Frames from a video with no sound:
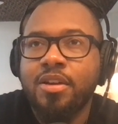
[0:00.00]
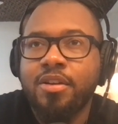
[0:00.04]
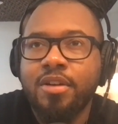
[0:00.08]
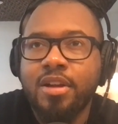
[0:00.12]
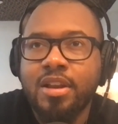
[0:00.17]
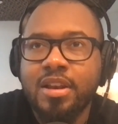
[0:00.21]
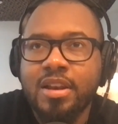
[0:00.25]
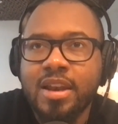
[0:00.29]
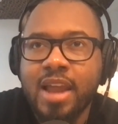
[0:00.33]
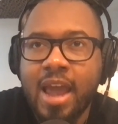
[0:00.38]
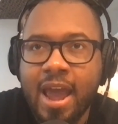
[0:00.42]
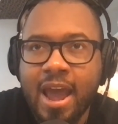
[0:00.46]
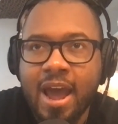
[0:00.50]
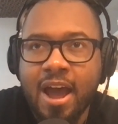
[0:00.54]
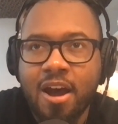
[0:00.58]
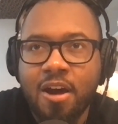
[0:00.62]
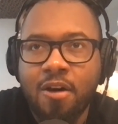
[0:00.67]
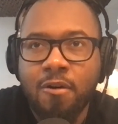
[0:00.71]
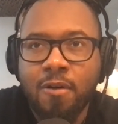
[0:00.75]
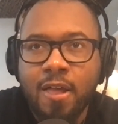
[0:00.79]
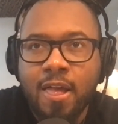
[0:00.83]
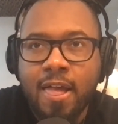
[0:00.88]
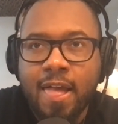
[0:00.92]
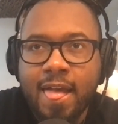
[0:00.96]
in
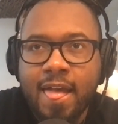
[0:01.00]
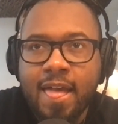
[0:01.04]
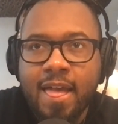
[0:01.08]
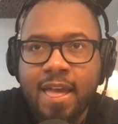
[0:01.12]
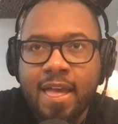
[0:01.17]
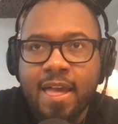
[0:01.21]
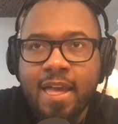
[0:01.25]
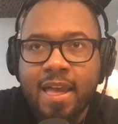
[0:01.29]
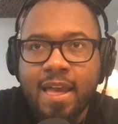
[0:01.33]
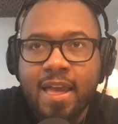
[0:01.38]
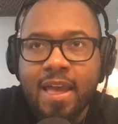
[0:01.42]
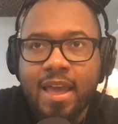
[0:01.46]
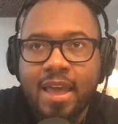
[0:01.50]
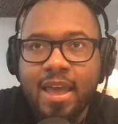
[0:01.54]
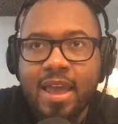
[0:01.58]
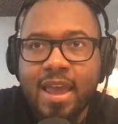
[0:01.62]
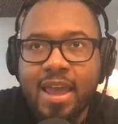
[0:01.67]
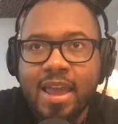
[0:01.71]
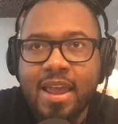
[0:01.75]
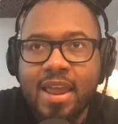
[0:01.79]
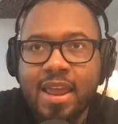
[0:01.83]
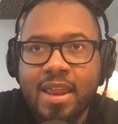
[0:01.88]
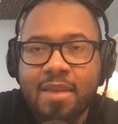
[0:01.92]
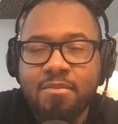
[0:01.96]
now
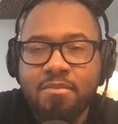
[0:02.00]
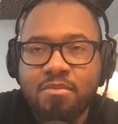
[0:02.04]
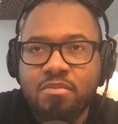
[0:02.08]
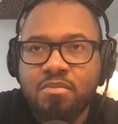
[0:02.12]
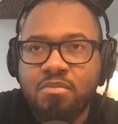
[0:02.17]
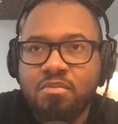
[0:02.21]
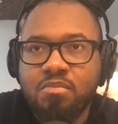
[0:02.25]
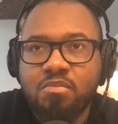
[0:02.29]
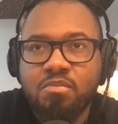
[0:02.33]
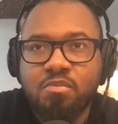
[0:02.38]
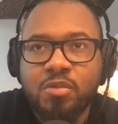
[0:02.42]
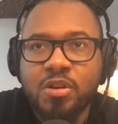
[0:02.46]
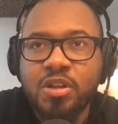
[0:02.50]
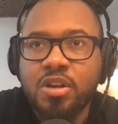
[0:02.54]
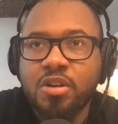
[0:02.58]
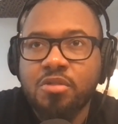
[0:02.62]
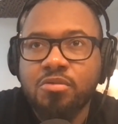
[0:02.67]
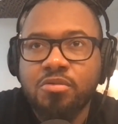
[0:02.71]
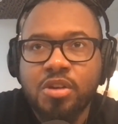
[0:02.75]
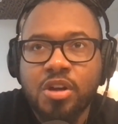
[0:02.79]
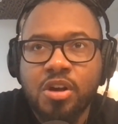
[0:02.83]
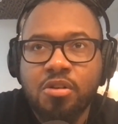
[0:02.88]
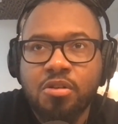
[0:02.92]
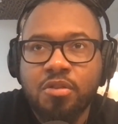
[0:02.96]
and we
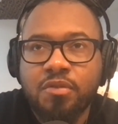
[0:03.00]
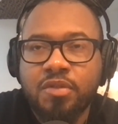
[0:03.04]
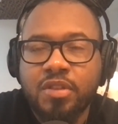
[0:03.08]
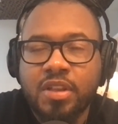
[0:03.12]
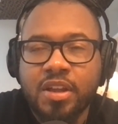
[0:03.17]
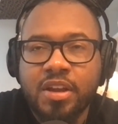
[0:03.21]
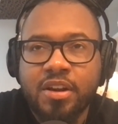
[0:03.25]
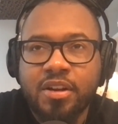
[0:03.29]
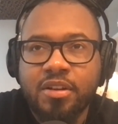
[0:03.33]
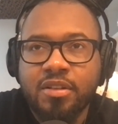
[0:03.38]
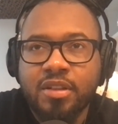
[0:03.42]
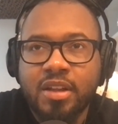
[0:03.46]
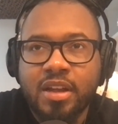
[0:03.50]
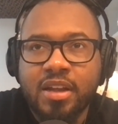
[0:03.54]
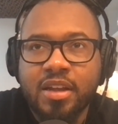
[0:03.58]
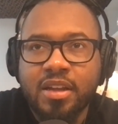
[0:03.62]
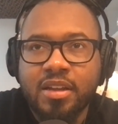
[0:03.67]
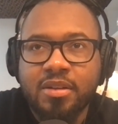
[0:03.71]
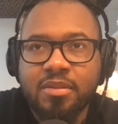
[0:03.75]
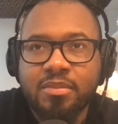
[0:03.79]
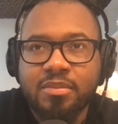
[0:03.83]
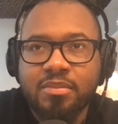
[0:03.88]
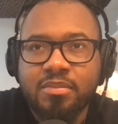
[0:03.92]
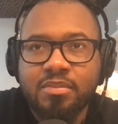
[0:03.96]
don't know if they're like
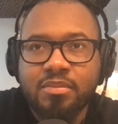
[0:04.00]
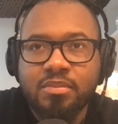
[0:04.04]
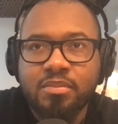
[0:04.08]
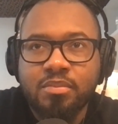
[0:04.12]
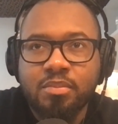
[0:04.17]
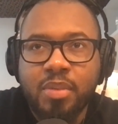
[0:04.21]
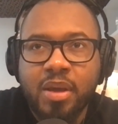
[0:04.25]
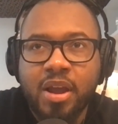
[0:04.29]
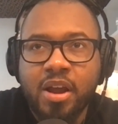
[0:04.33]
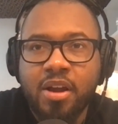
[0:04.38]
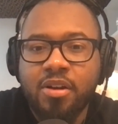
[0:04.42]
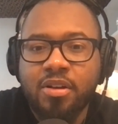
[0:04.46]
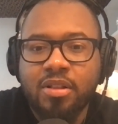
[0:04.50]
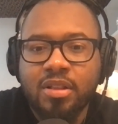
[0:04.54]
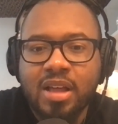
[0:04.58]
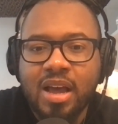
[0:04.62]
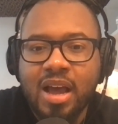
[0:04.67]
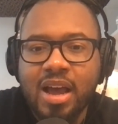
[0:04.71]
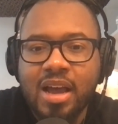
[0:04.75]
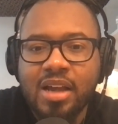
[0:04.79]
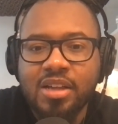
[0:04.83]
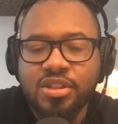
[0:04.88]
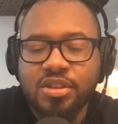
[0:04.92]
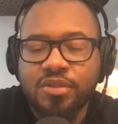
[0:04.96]

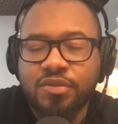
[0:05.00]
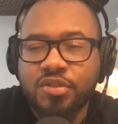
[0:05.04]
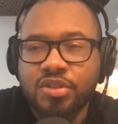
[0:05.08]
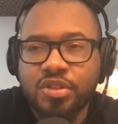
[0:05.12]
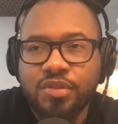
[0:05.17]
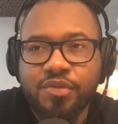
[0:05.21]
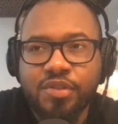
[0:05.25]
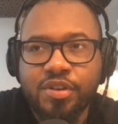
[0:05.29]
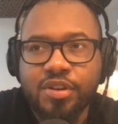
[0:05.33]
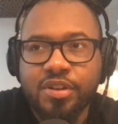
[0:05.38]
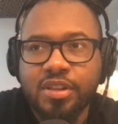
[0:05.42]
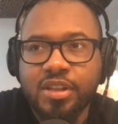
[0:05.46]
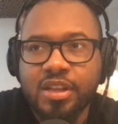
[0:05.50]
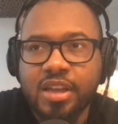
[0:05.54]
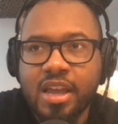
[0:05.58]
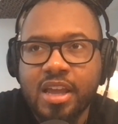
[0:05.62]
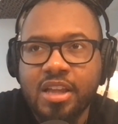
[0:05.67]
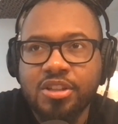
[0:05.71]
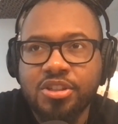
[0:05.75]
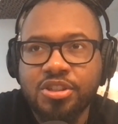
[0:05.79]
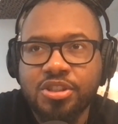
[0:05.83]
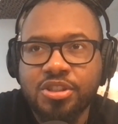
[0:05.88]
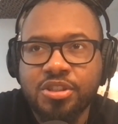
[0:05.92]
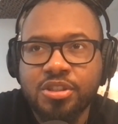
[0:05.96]
paralyzed or severely
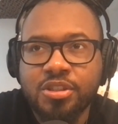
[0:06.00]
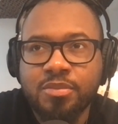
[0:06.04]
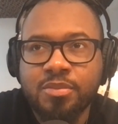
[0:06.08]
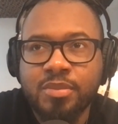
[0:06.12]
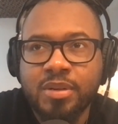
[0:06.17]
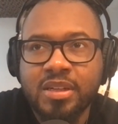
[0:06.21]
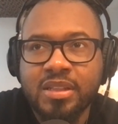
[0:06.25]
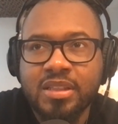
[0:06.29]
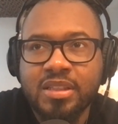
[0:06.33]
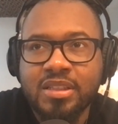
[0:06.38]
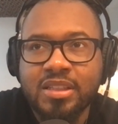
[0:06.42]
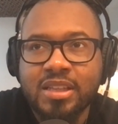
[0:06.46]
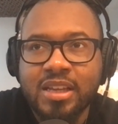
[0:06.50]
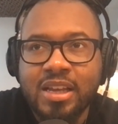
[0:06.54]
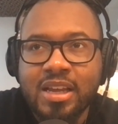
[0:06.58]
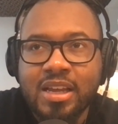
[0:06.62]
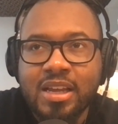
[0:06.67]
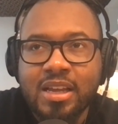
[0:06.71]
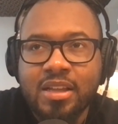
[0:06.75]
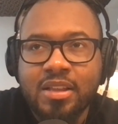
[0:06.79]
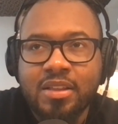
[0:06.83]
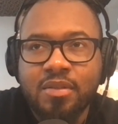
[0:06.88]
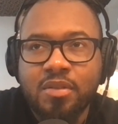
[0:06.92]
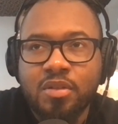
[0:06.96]
injured but
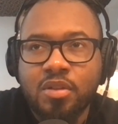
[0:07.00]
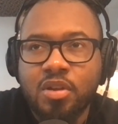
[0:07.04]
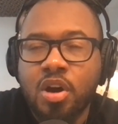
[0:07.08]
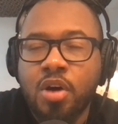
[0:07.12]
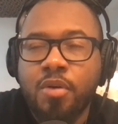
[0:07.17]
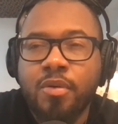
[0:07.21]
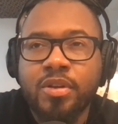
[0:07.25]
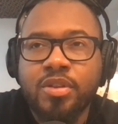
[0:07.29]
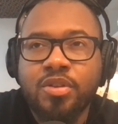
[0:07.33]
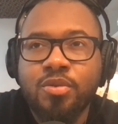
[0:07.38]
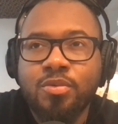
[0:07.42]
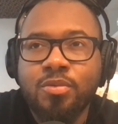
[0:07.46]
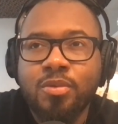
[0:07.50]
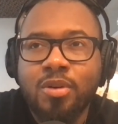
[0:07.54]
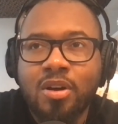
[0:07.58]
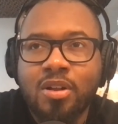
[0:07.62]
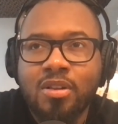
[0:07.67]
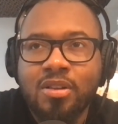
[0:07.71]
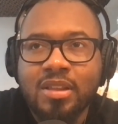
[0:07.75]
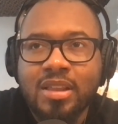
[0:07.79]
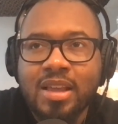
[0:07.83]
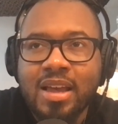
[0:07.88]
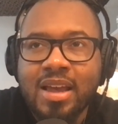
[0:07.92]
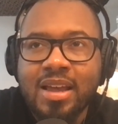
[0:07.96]
going through all
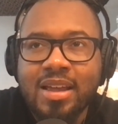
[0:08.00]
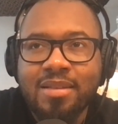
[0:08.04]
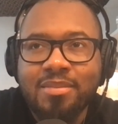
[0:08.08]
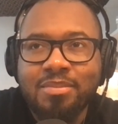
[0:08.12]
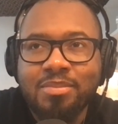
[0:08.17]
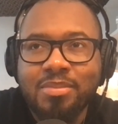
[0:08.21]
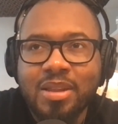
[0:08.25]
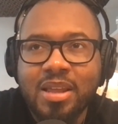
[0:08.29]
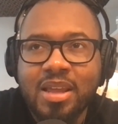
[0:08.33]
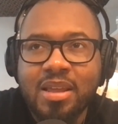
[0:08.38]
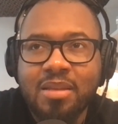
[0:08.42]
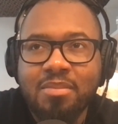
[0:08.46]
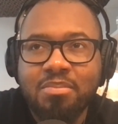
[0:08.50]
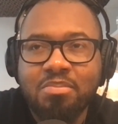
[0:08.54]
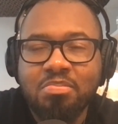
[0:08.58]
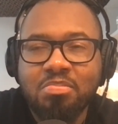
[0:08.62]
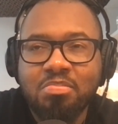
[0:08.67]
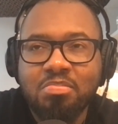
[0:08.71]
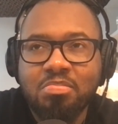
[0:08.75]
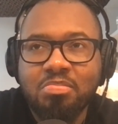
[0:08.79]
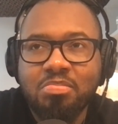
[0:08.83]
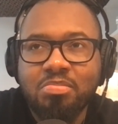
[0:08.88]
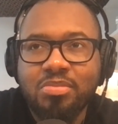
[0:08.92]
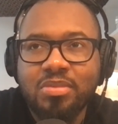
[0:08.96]
of that and then
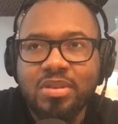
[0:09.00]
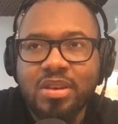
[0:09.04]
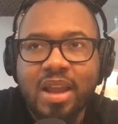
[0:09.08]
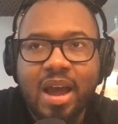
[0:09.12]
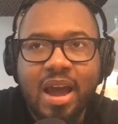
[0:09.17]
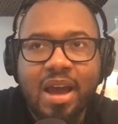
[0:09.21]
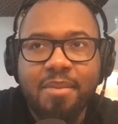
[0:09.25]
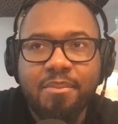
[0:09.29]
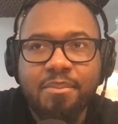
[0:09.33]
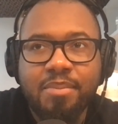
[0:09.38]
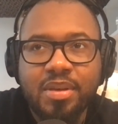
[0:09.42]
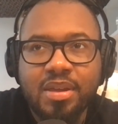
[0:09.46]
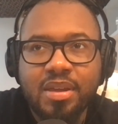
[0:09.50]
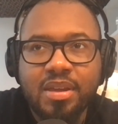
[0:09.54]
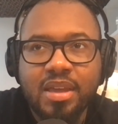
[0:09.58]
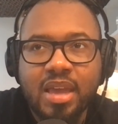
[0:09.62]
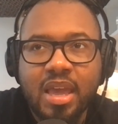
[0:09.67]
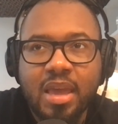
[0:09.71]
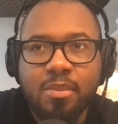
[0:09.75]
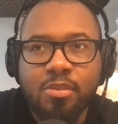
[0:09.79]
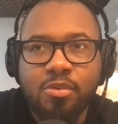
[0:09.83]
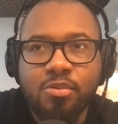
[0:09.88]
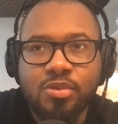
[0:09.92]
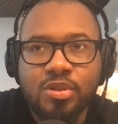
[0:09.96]
not being
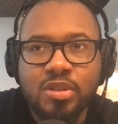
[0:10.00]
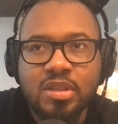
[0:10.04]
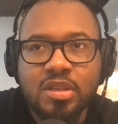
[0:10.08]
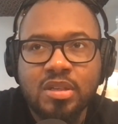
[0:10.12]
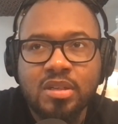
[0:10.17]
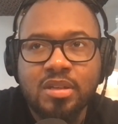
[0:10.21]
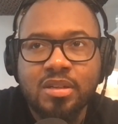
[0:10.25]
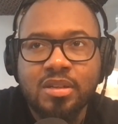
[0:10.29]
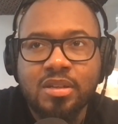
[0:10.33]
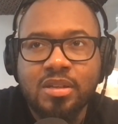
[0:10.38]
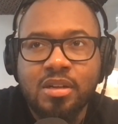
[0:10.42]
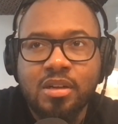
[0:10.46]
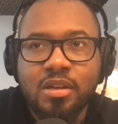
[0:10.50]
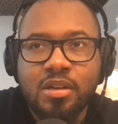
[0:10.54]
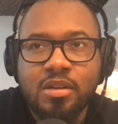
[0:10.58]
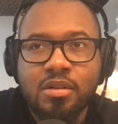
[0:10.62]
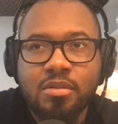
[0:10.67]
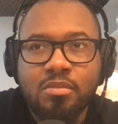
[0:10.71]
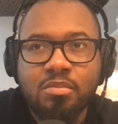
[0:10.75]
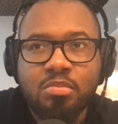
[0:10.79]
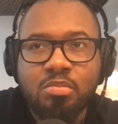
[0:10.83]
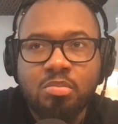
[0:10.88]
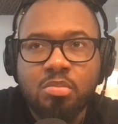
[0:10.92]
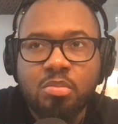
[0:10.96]
able to
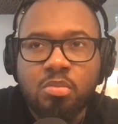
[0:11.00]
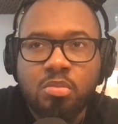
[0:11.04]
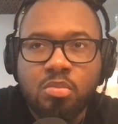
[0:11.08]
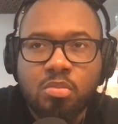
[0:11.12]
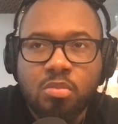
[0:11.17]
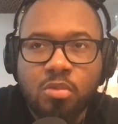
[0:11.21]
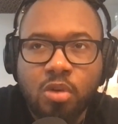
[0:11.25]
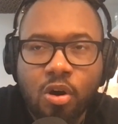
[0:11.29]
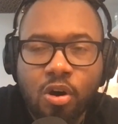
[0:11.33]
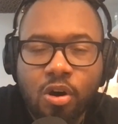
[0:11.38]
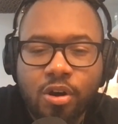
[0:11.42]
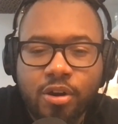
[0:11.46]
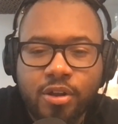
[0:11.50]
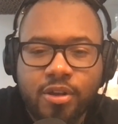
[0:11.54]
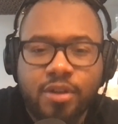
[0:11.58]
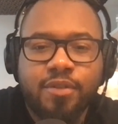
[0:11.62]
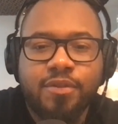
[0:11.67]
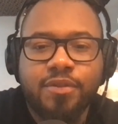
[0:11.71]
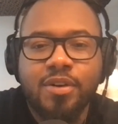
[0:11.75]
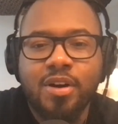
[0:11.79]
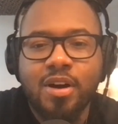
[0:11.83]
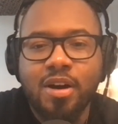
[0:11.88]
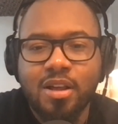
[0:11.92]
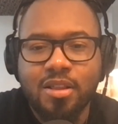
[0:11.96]
call your
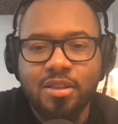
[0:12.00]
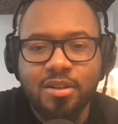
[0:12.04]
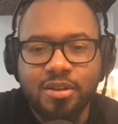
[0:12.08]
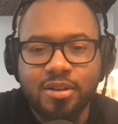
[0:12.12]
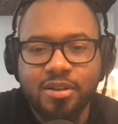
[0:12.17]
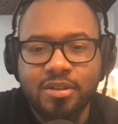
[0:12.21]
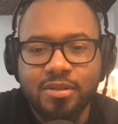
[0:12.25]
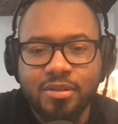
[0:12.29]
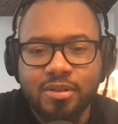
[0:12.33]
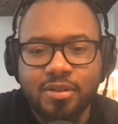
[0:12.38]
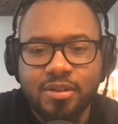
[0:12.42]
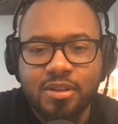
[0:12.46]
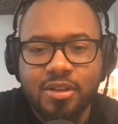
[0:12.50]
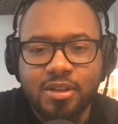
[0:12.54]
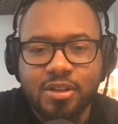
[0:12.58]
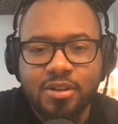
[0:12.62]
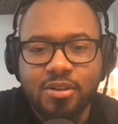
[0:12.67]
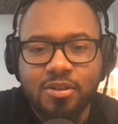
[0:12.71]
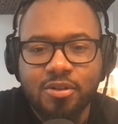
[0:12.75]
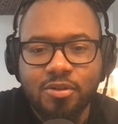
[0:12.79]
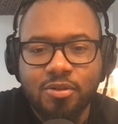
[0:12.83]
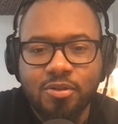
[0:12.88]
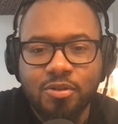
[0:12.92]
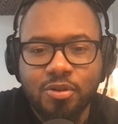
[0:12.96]
father
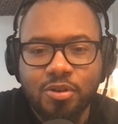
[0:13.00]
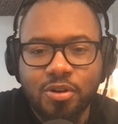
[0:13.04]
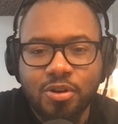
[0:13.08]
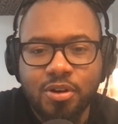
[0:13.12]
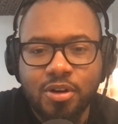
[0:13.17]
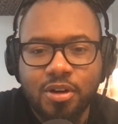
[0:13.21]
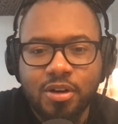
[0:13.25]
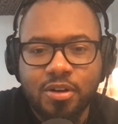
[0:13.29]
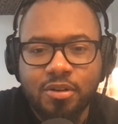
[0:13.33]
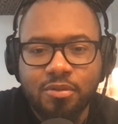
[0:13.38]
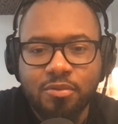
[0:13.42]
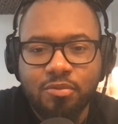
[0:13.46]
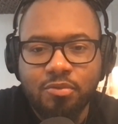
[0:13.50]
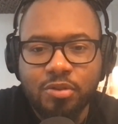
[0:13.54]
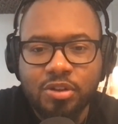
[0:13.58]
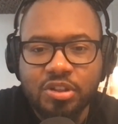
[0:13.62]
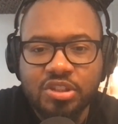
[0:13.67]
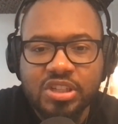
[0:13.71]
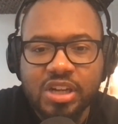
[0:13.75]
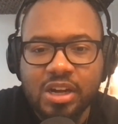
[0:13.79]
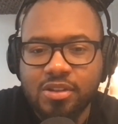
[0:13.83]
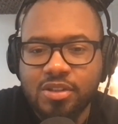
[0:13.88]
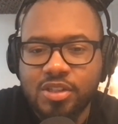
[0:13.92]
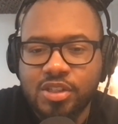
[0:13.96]
or
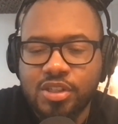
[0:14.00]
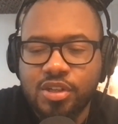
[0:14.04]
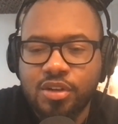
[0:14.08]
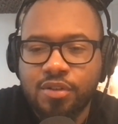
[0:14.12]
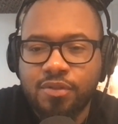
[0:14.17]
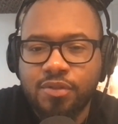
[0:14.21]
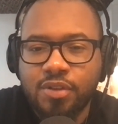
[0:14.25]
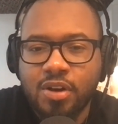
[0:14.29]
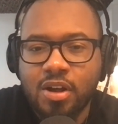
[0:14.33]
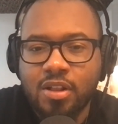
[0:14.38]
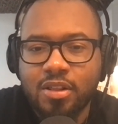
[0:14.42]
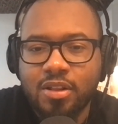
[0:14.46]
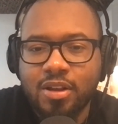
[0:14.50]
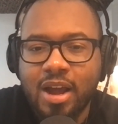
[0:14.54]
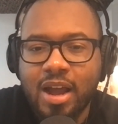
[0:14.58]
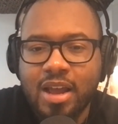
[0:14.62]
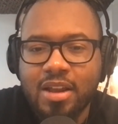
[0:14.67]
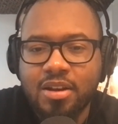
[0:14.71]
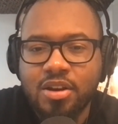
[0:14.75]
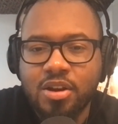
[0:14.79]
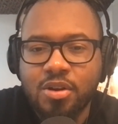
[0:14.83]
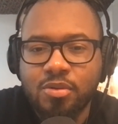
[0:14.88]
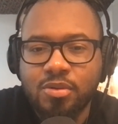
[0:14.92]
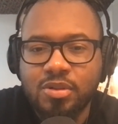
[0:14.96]
reach out to your father i
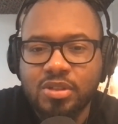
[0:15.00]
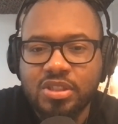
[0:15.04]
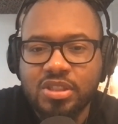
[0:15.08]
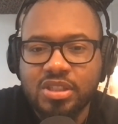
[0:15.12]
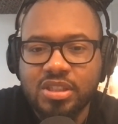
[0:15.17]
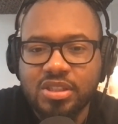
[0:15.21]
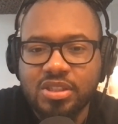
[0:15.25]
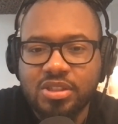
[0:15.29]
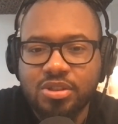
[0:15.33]
know is just